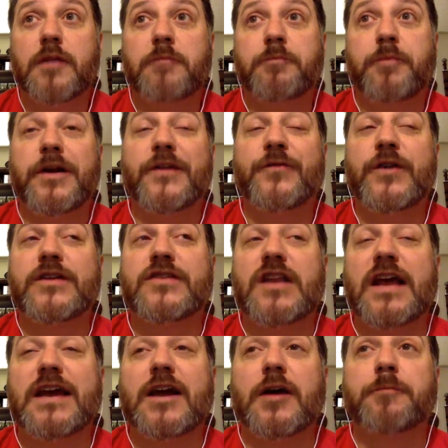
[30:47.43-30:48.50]
But if it's
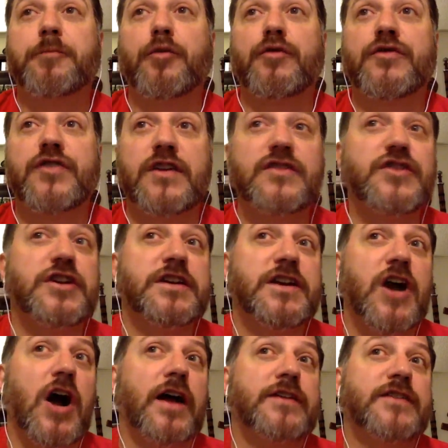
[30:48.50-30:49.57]
like a persistent
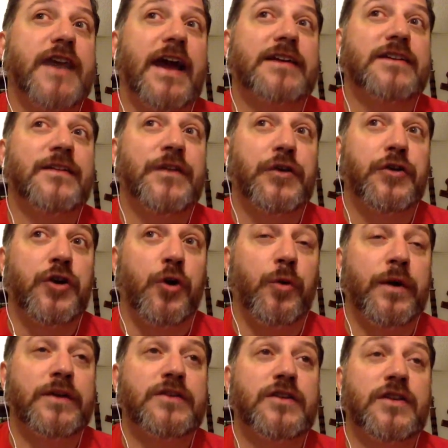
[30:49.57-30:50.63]
contact and they're
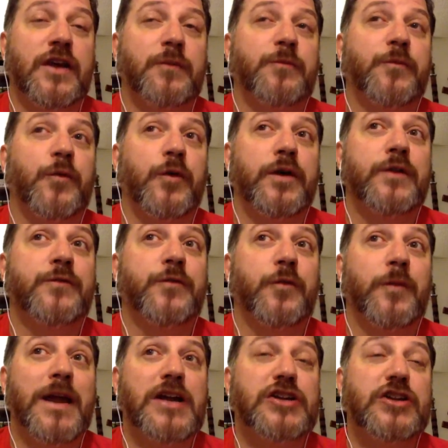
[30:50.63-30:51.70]
going to them for
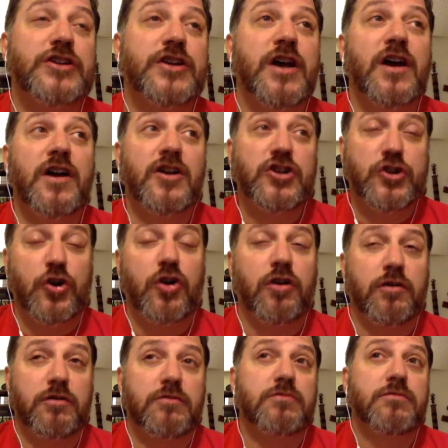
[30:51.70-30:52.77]
information, sure,
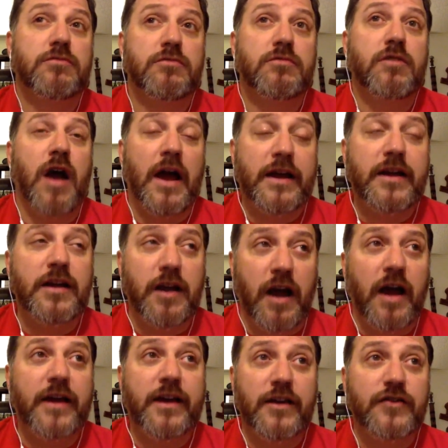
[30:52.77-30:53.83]
I
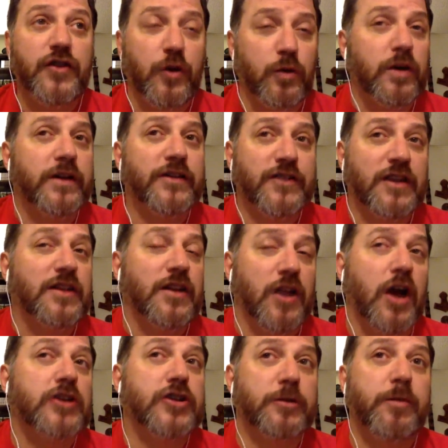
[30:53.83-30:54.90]
can totally see the
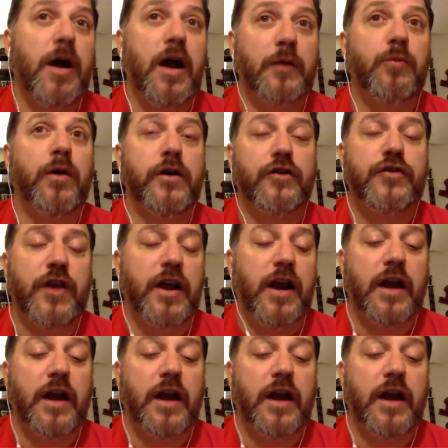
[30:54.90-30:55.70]
logic behind what you're saying.